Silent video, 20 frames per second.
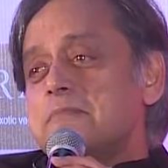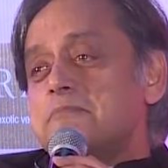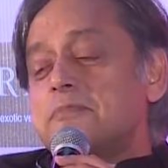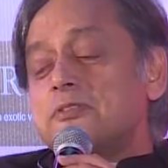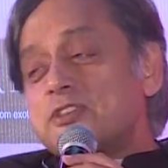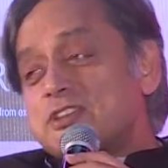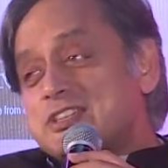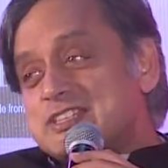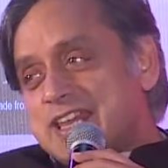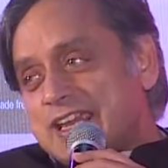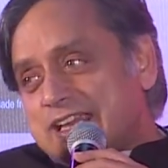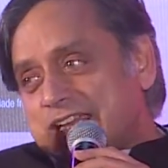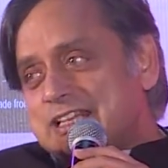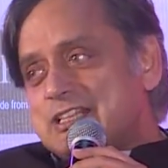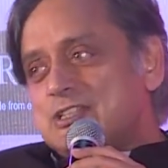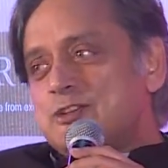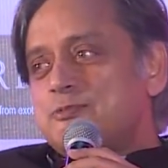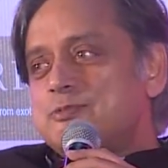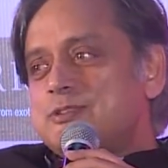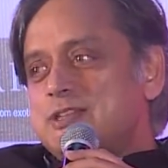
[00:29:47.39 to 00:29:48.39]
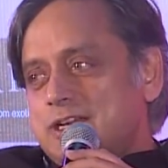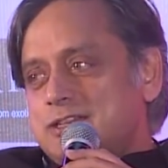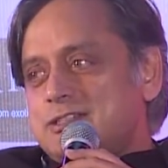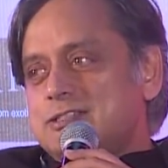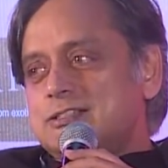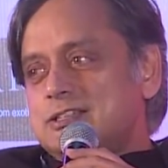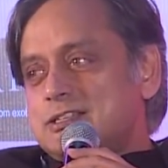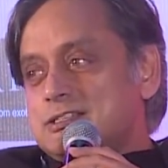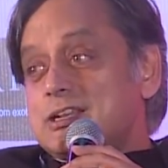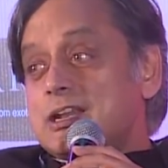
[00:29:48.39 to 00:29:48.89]
But the second
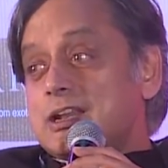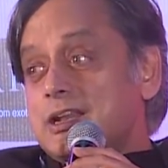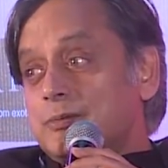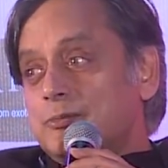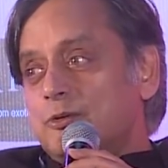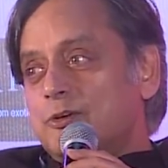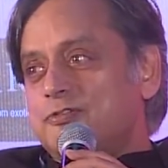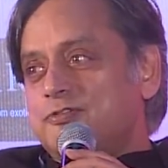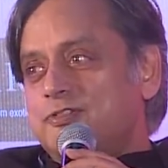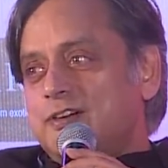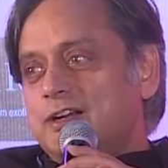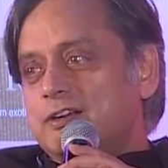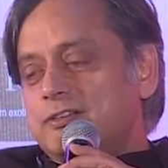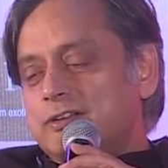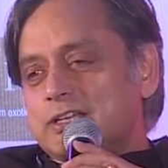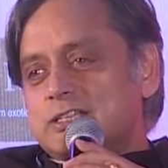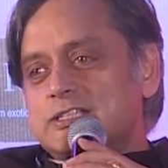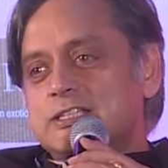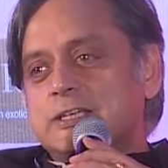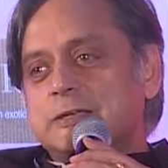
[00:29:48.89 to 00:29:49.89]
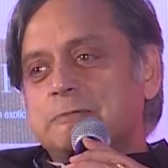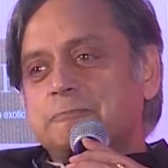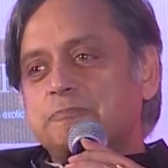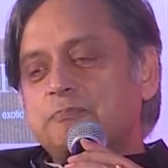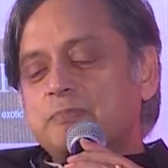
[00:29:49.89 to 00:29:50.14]
objection is a little more far-reaching.